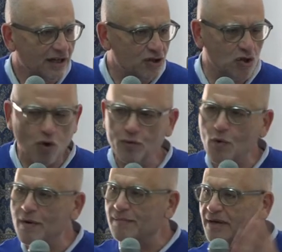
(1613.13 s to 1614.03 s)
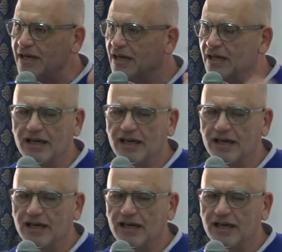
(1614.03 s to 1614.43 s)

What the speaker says: Soon we will be